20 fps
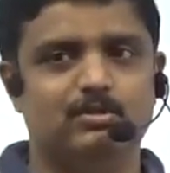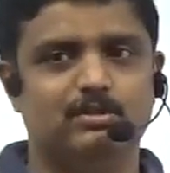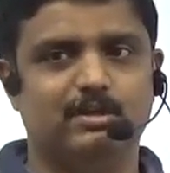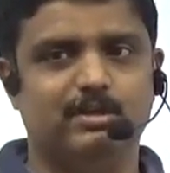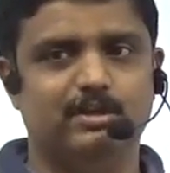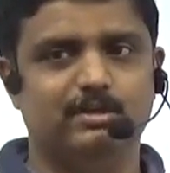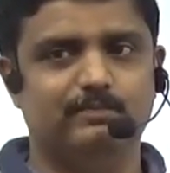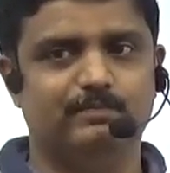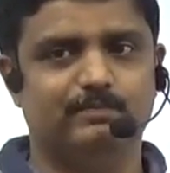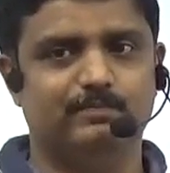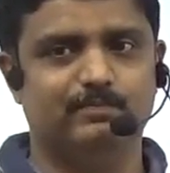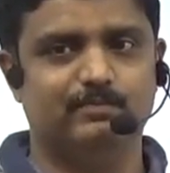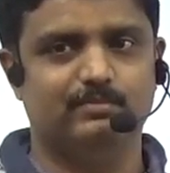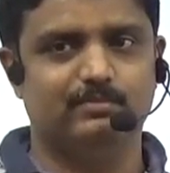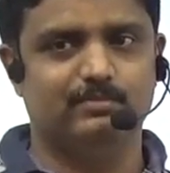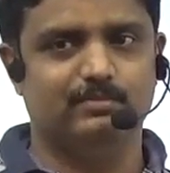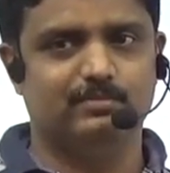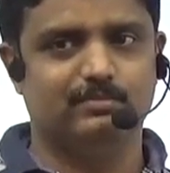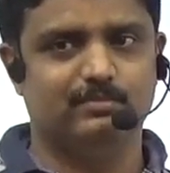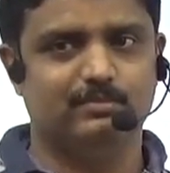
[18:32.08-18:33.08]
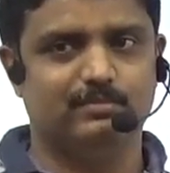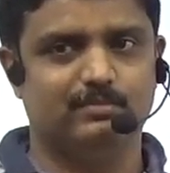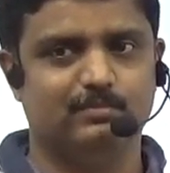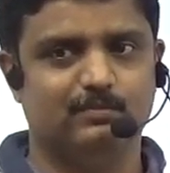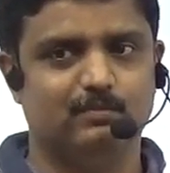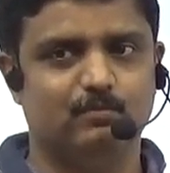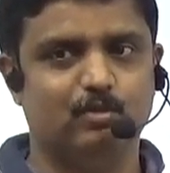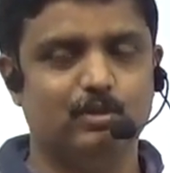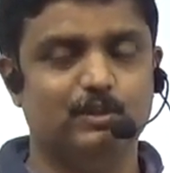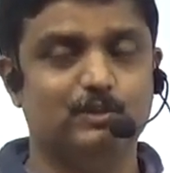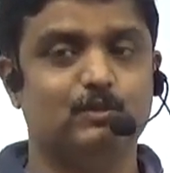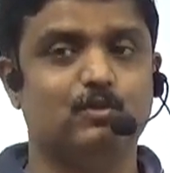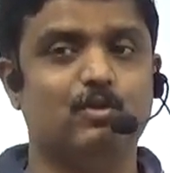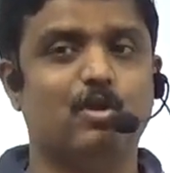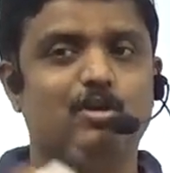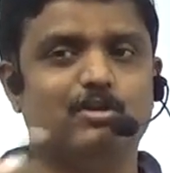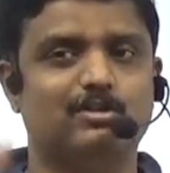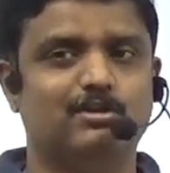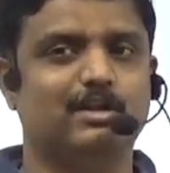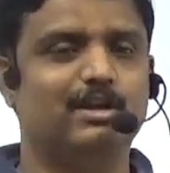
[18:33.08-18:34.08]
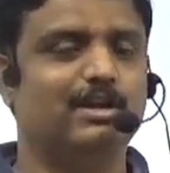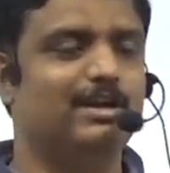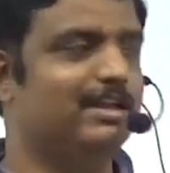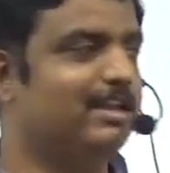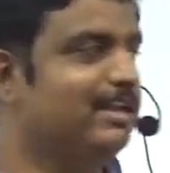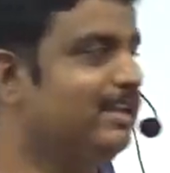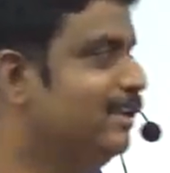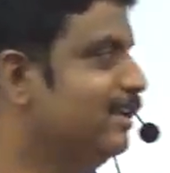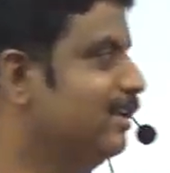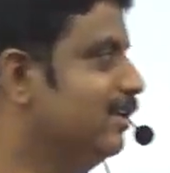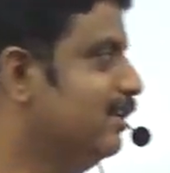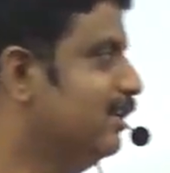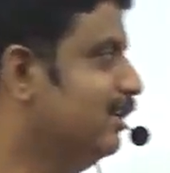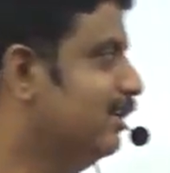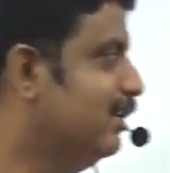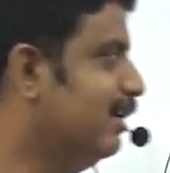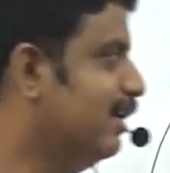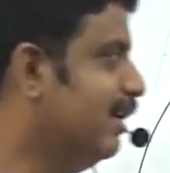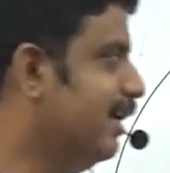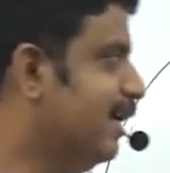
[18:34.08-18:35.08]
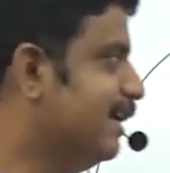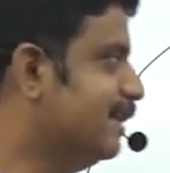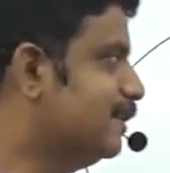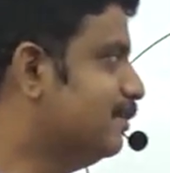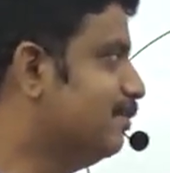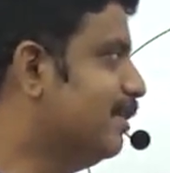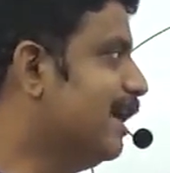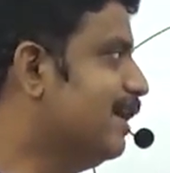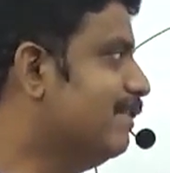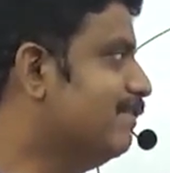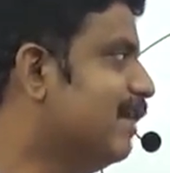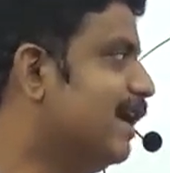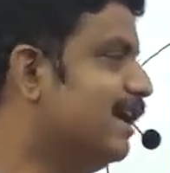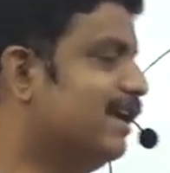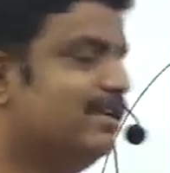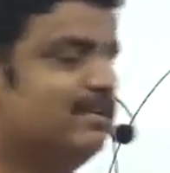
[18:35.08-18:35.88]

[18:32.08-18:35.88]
3. What is cot 30? X by y,